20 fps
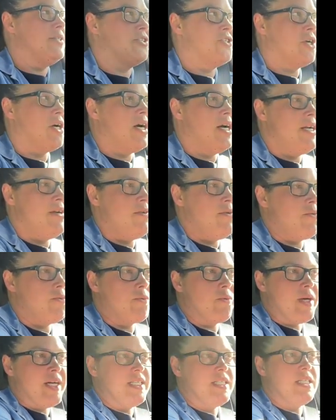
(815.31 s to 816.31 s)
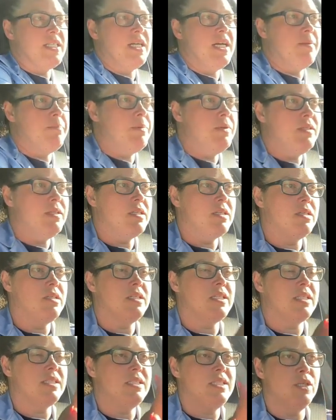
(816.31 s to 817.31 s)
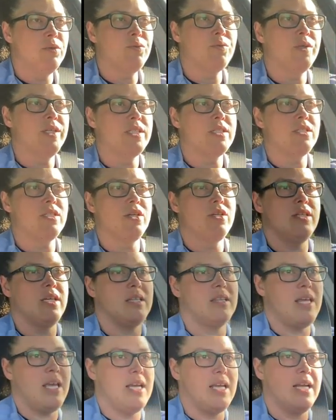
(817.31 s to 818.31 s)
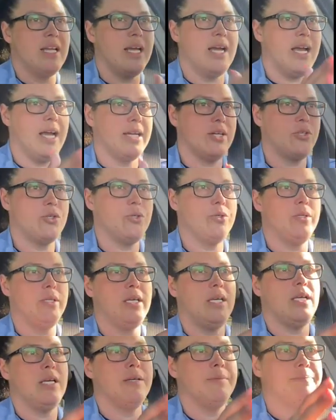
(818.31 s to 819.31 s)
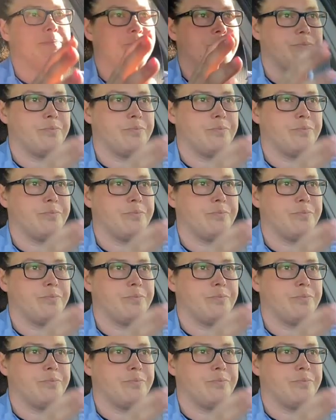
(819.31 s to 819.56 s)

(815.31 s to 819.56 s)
John rigged it up a little different so that they can actually,